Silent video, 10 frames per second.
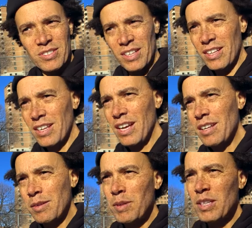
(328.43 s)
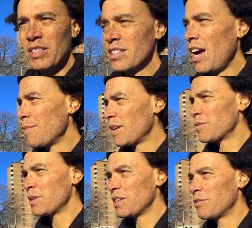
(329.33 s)
I thought I had a pretty good time and I was
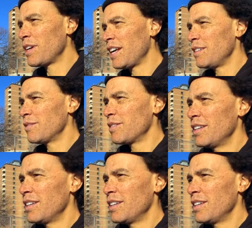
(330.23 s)
pretty creative.